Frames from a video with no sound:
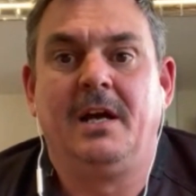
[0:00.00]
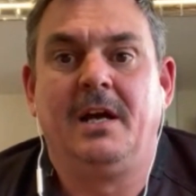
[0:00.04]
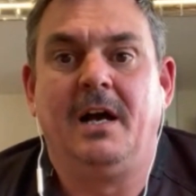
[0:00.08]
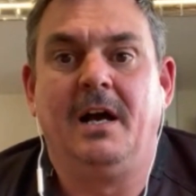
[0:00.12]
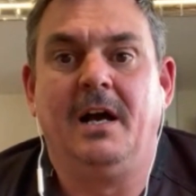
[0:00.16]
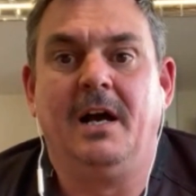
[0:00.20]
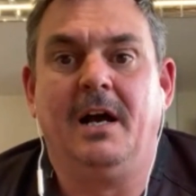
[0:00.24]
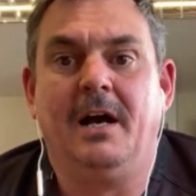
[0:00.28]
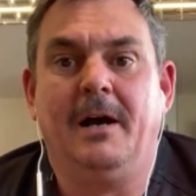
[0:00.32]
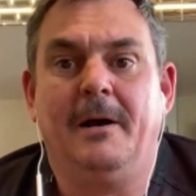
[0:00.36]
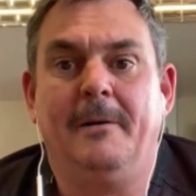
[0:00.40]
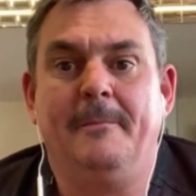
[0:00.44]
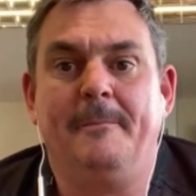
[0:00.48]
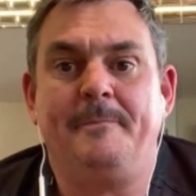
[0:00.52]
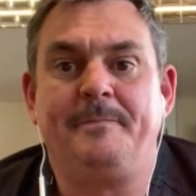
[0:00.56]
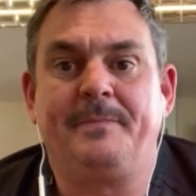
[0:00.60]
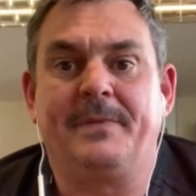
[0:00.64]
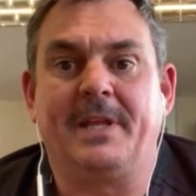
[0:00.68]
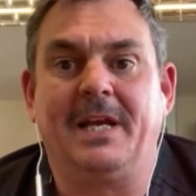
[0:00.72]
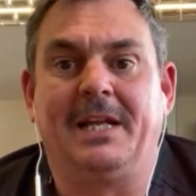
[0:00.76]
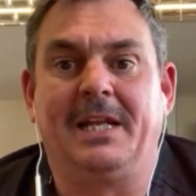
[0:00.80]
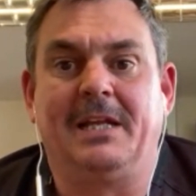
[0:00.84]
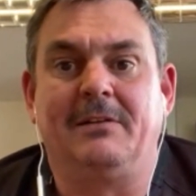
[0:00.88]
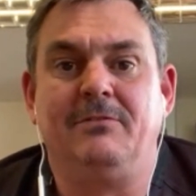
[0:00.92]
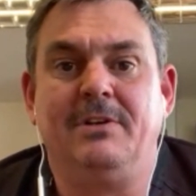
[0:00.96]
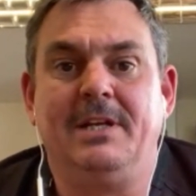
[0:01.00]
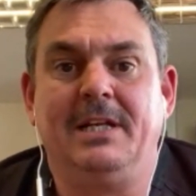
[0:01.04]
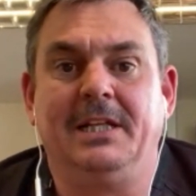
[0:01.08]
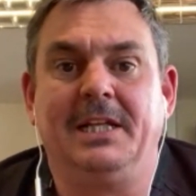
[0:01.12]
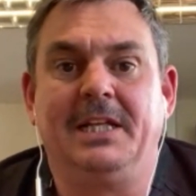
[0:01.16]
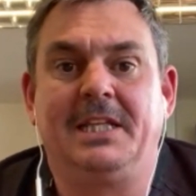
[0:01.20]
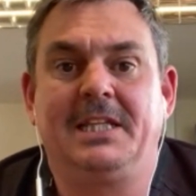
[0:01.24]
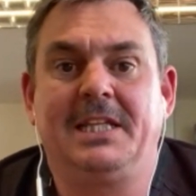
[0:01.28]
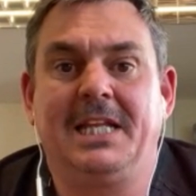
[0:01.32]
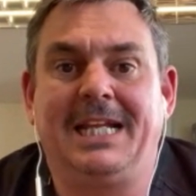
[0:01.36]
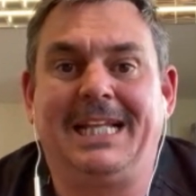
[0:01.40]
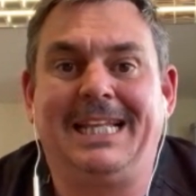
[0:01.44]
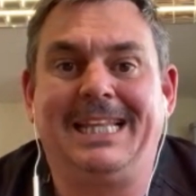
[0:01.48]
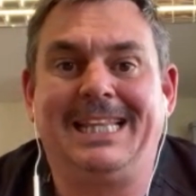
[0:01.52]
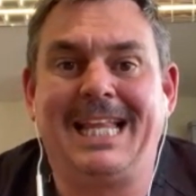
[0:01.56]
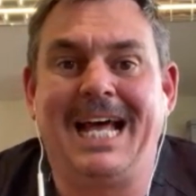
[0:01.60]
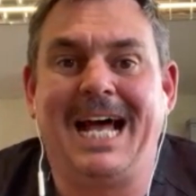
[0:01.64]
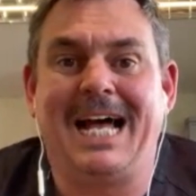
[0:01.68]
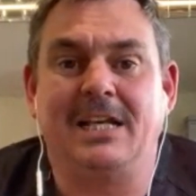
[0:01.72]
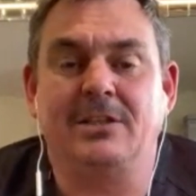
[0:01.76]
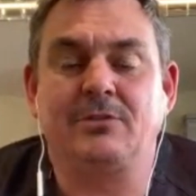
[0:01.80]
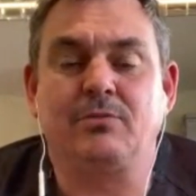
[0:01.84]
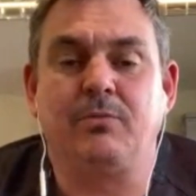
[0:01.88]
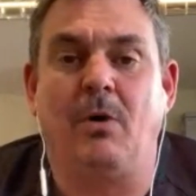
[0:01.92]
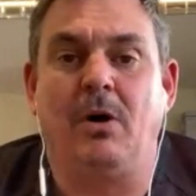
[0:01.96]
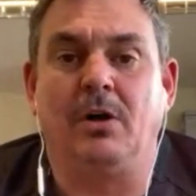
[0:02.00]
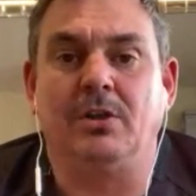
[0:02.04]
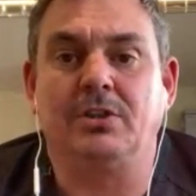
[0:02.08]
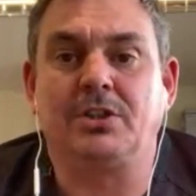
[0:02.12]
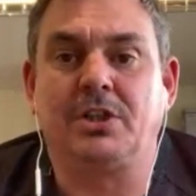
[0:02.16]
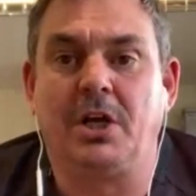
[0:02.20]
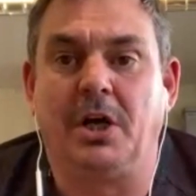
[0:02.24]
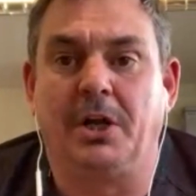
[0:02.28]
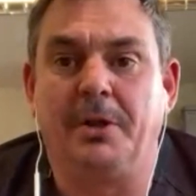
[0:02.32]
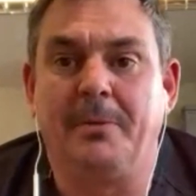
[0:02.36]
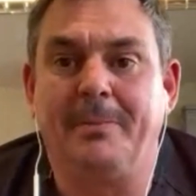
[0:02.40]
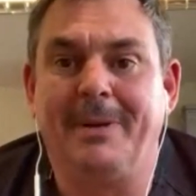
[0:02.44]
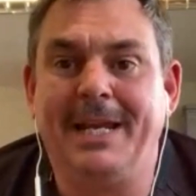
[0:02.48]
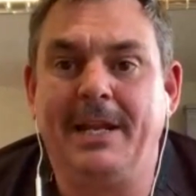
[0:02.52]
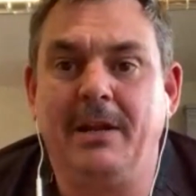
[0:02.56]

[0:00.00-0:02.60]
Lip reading: And I really think that's what's got to